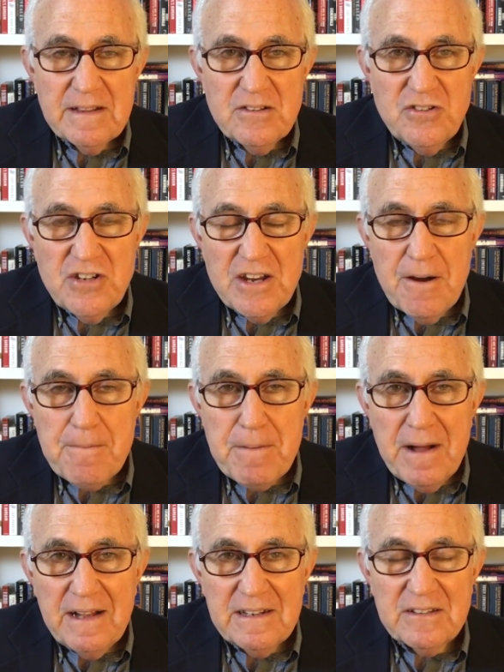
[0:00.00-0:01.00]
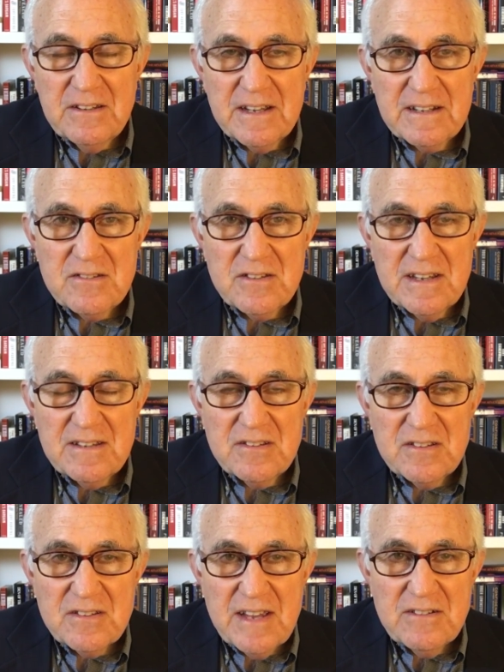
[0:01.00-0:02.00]
geopolitics is
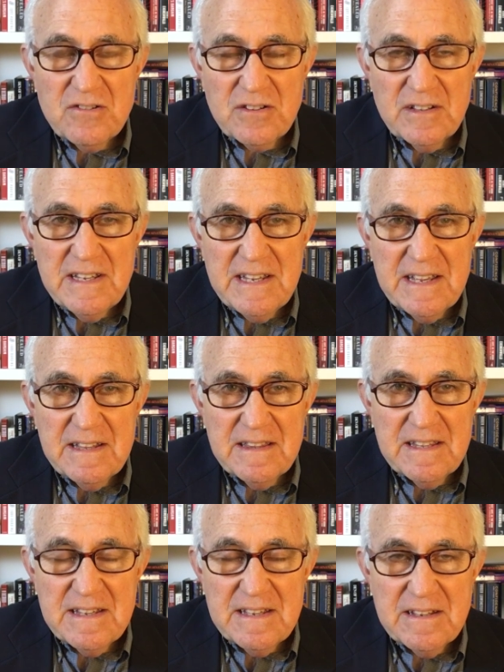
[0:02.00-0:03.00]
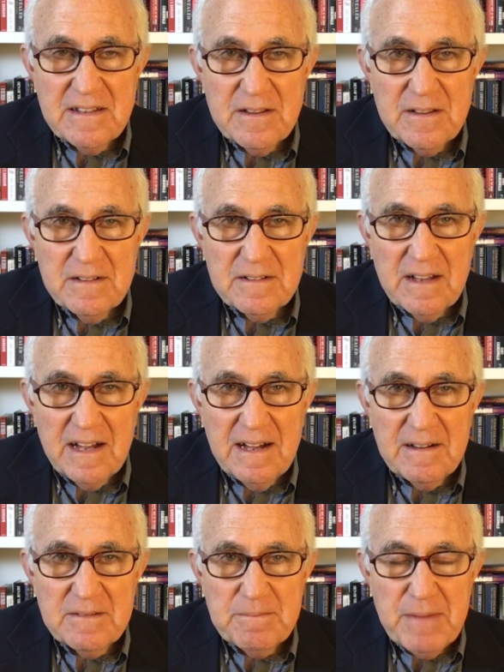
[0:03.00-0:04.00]
essentially the
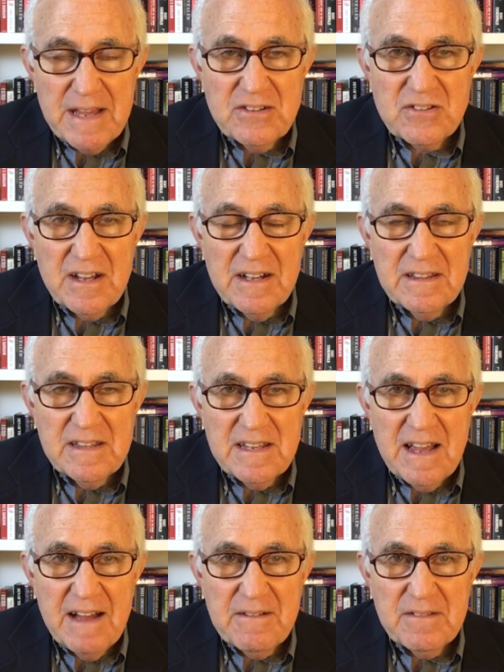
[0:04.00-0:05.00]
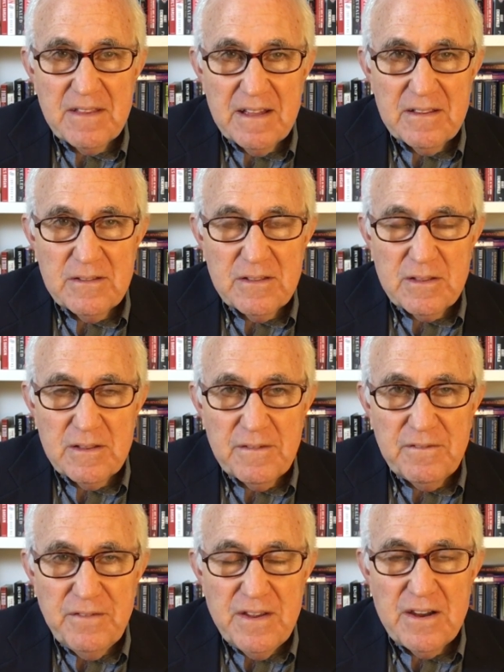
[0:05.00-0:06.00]
uh, based on the uh, the
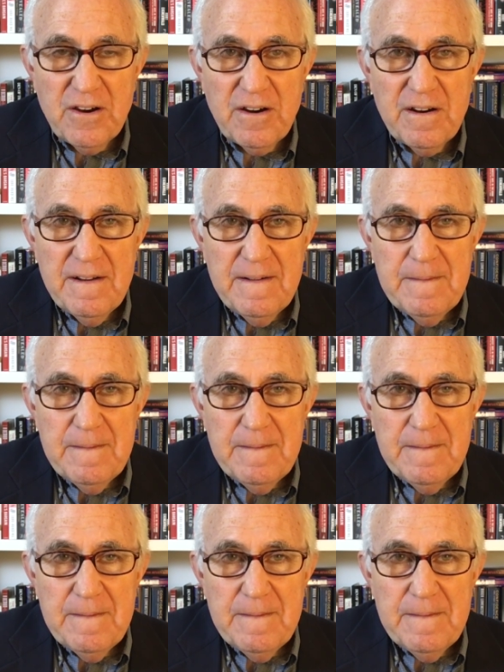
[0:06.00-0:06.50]
fear